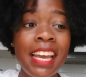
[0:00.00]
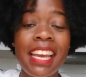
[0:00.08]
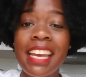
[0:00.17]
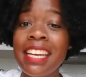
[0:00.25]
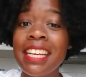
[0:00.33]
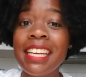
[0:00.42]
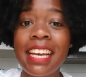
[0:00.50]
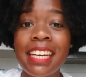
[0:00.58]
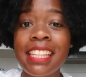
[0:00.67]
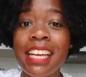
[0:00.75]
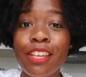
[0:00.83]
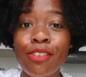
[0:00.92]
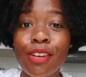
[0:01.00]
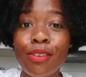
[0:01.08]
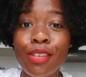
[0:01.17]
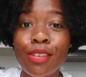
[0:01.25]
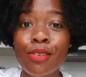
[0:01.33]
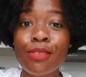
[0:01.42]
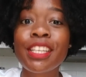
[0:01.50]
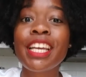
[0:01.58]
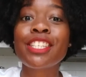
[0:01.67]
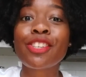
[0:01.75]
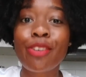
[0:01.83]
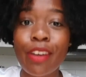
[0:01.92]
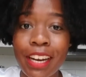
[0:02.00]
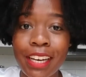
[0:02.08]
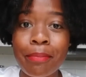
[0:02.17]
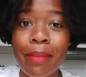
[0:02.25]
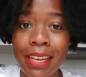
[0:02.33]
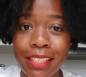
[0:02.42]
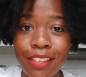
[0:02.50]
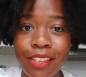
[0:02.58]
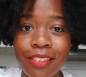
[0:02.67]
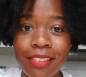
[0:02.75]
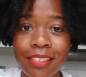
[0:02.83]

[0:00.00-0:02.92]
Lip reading: Any data that you don't use is credited back to you.